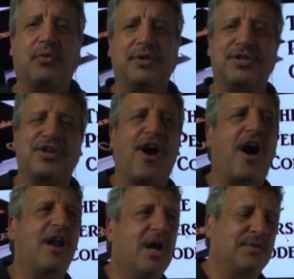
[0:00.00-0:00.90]
Only
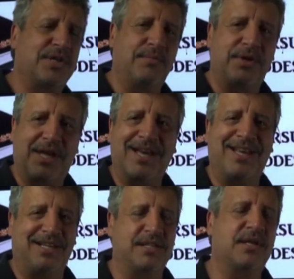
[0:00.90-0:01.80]
Scott was able to get
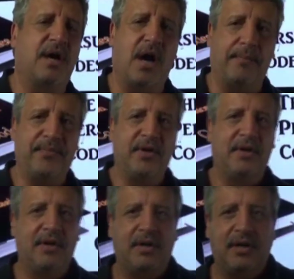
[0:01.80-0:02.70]
his up.
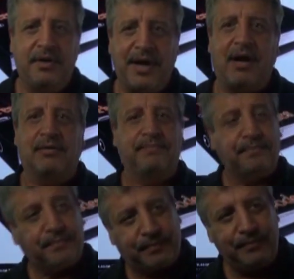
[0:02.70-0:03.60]
Now,
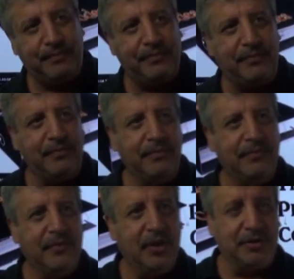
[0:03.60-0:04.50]

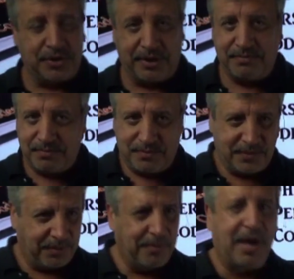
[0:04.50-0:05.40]
and
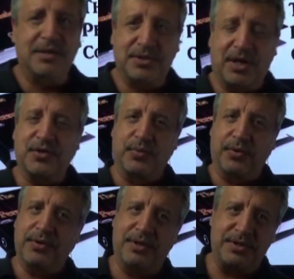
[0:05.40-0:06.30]
keep in mind, Scott's
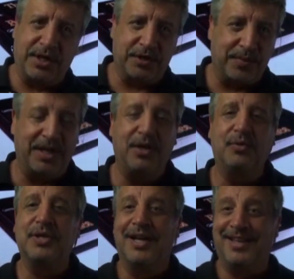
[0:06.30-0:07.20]
really good at sales, but
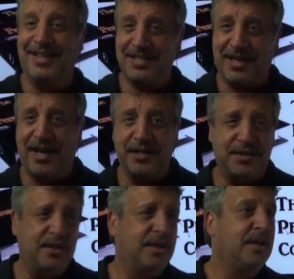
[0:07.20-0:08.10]
in this
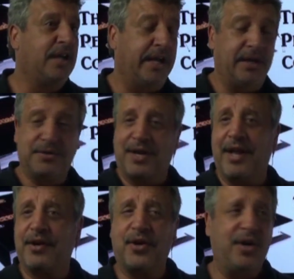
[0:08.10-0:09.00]
case, he used an
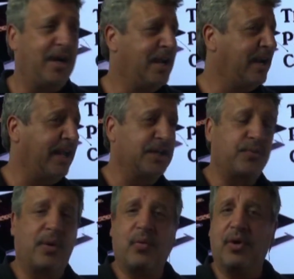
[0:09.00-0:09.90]
anchor.
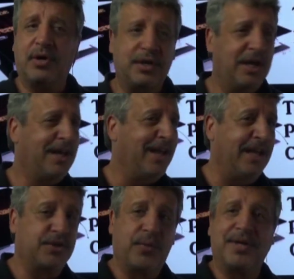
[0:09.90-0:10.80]
It's what worked.
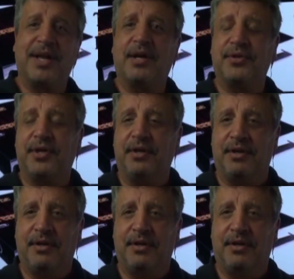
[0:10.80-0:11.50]
It's what nailed it.